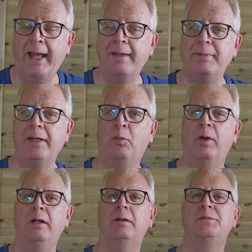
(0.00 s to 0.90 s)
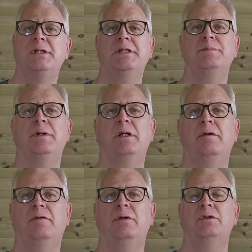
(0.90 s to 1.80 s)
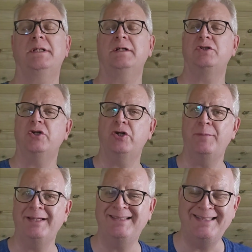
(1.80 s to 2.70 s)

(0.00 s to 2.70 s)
Hello everybody, welcome to Tanner's Beer News. Thanks for joining me.